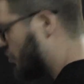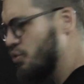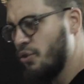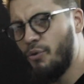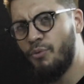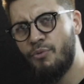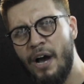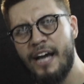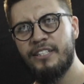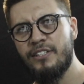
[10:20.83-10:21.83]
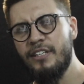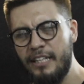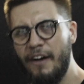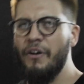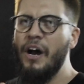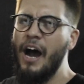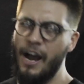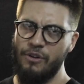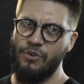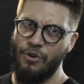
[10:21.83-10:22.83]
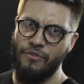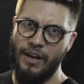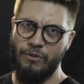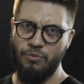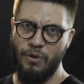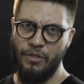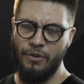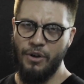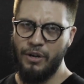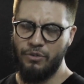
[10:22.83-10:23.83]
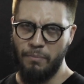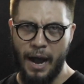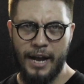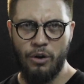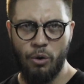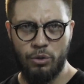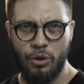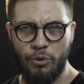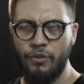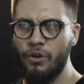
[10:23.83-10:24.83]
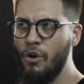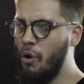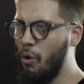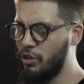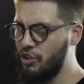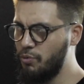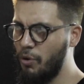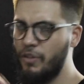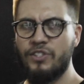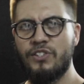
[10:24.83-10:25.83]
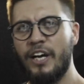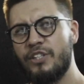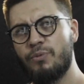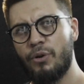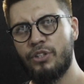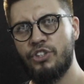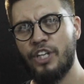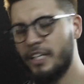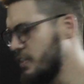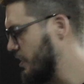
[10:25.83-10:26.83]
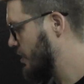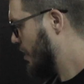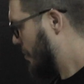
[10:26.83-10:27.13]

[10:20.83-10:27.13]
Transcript: to the right. Now, I don't know if that was whether it was my holdover or just where the sights were adjusted,